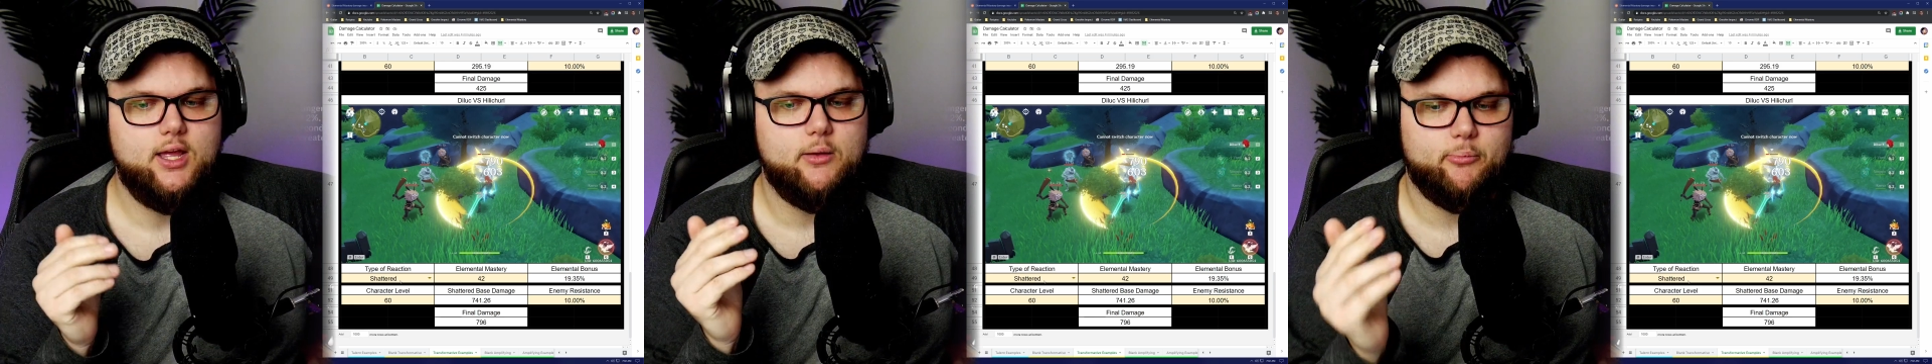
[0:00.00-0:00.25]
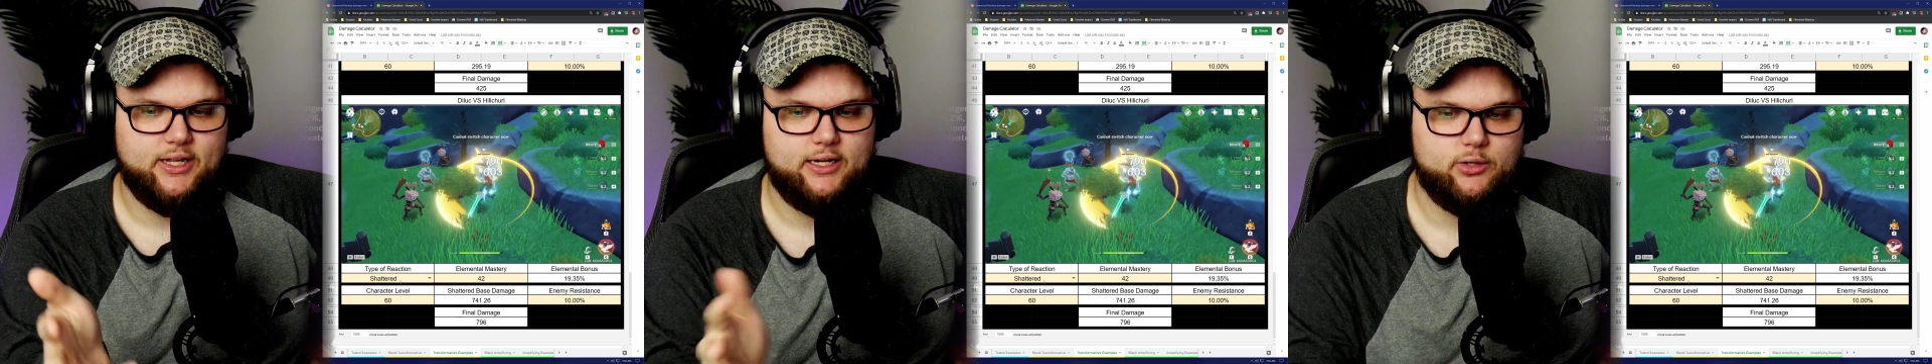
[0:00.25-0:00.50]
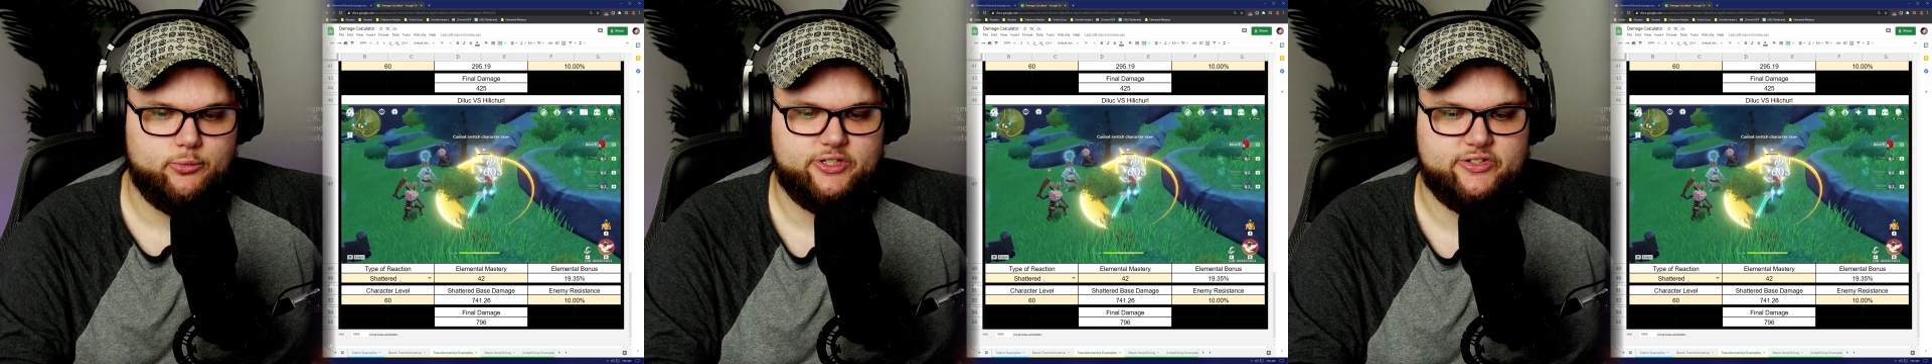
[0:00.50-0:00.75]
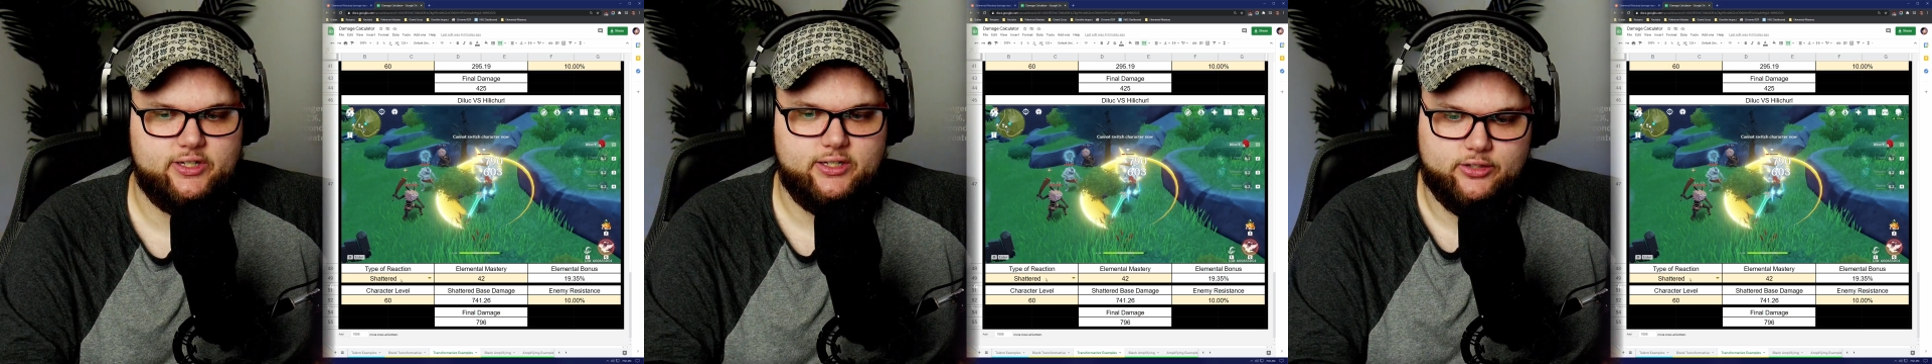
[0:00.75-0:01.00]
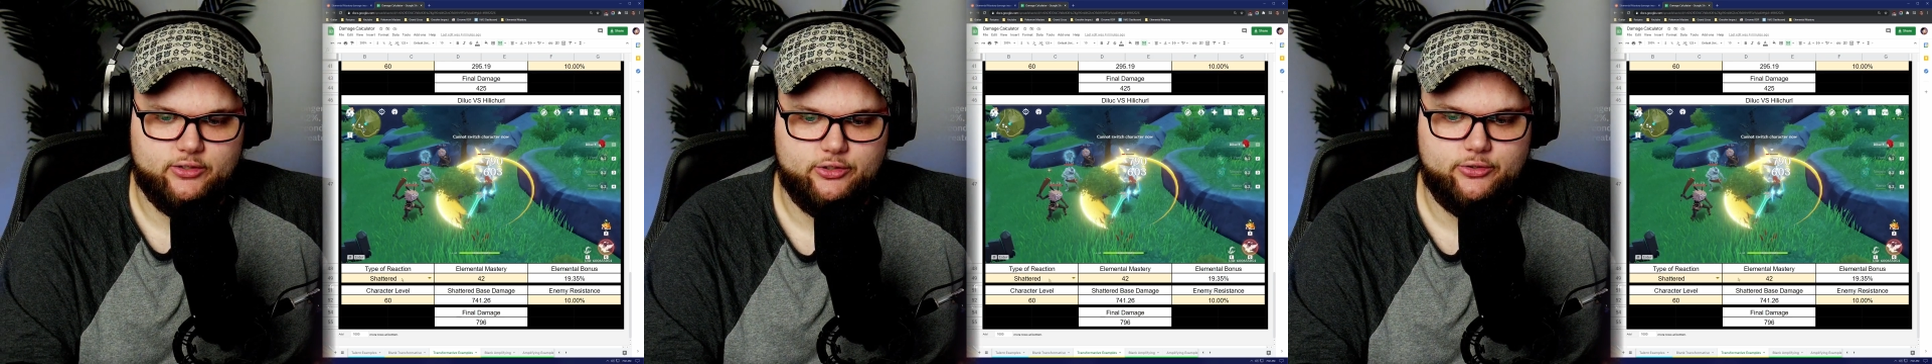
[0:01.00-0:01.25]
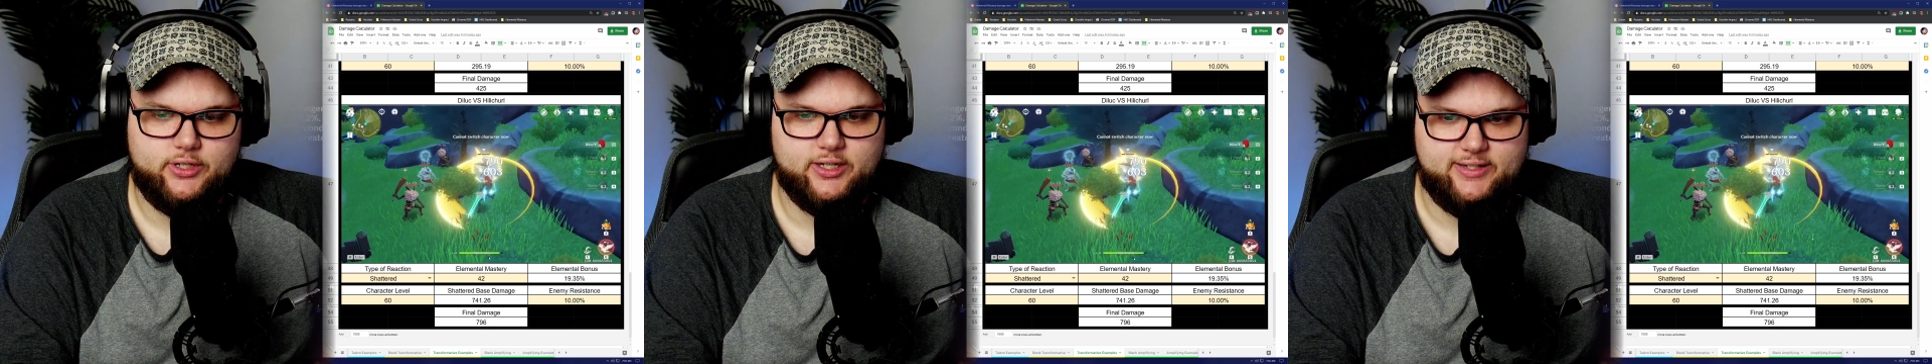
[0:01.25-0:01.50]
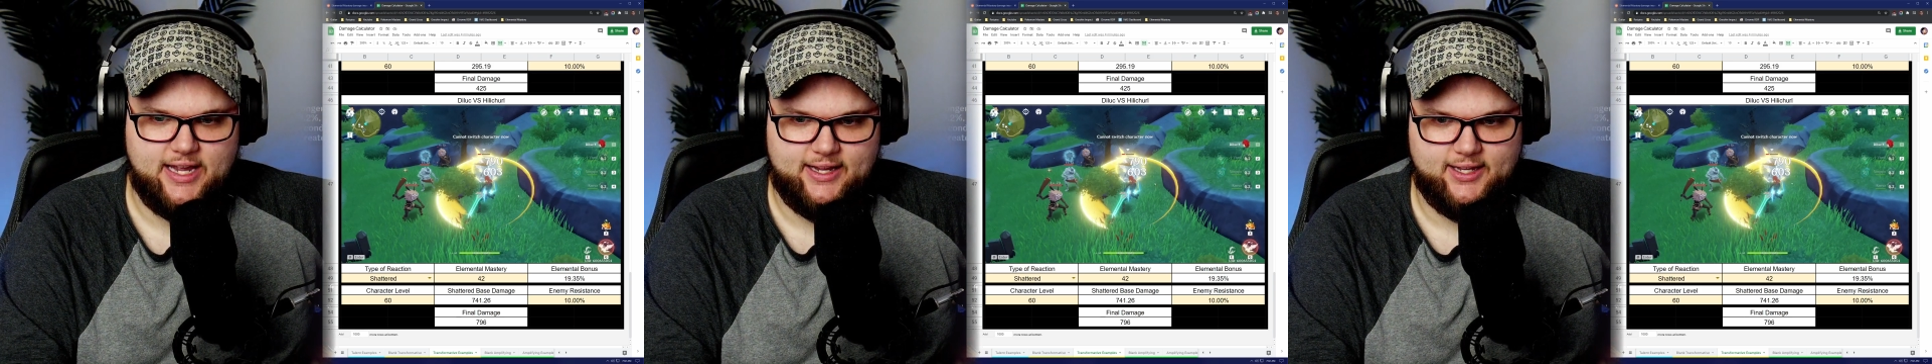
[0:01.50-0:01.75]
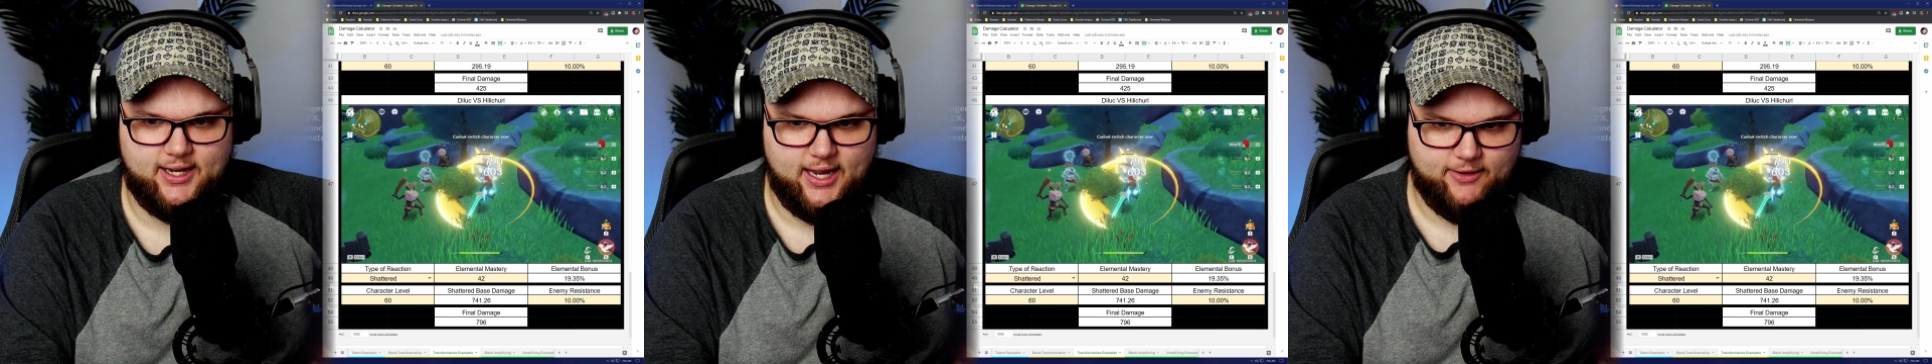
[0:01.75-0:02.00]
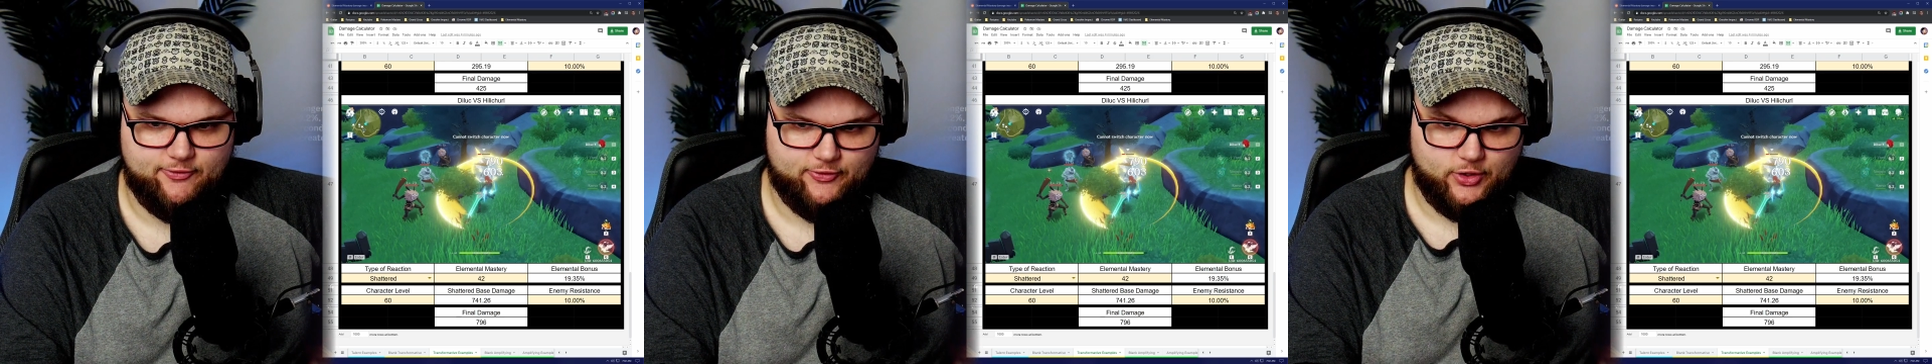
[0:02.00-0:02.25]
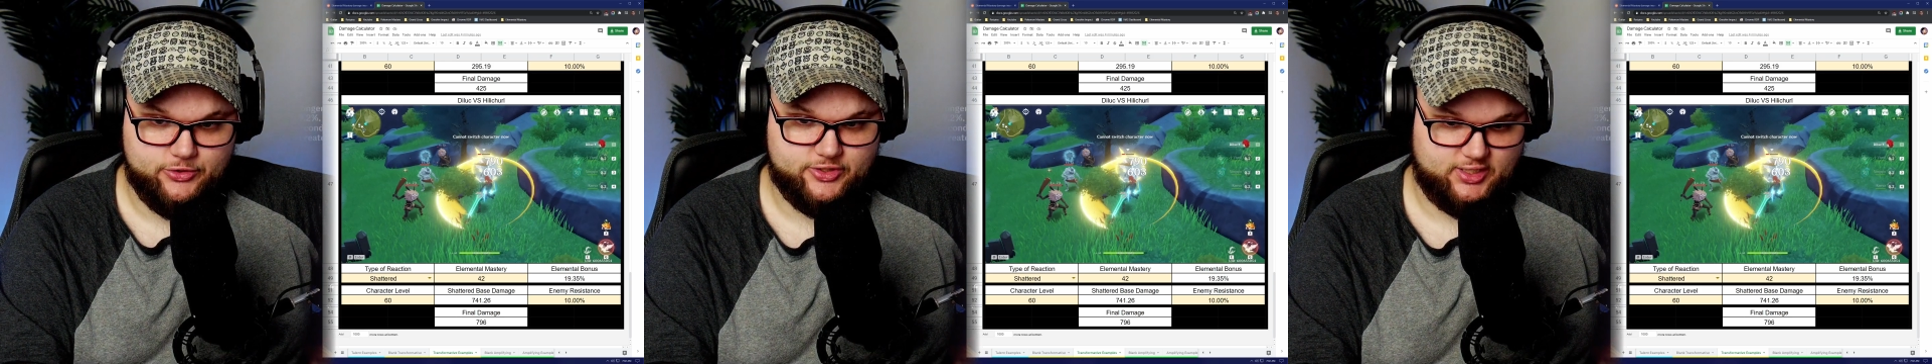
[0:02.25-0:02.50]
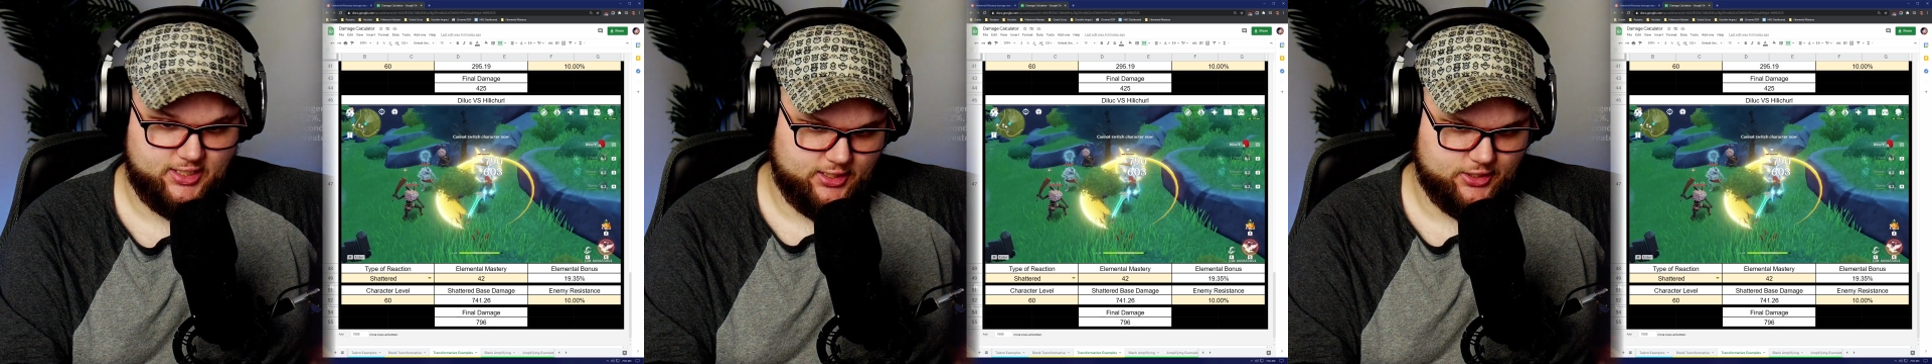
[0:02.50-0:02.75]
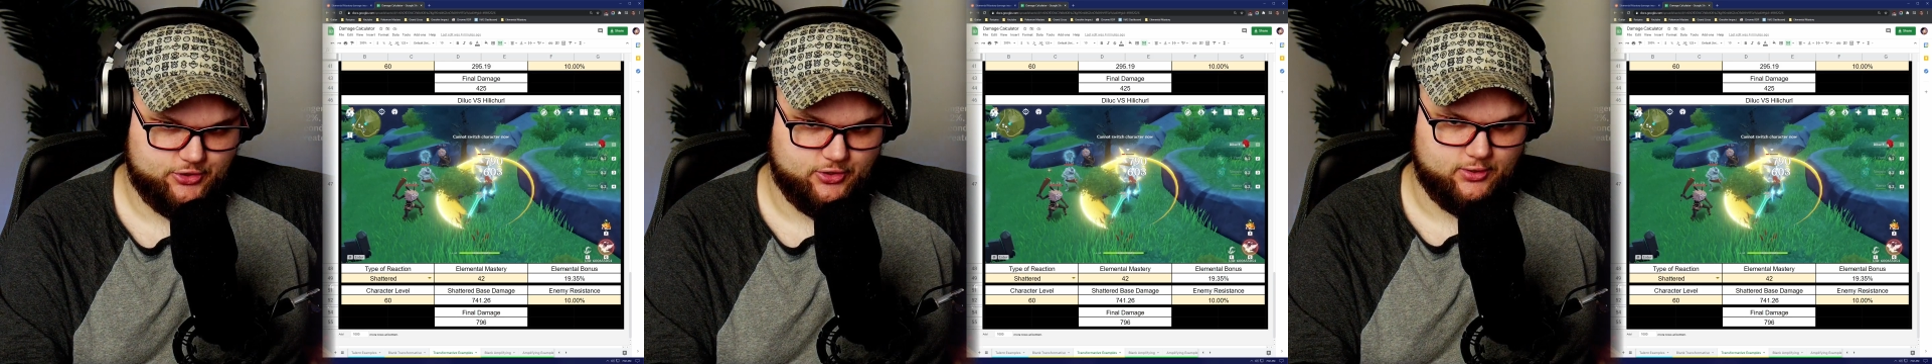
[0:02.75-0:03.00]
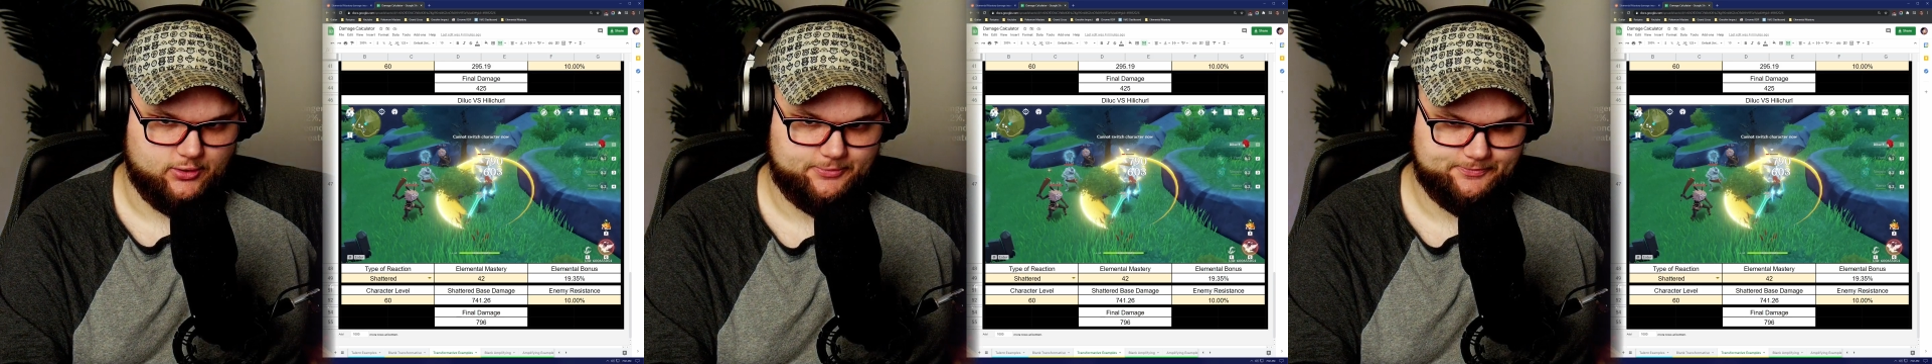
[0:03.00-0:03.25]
But here we see Diluc attacking a frozen Hilichurl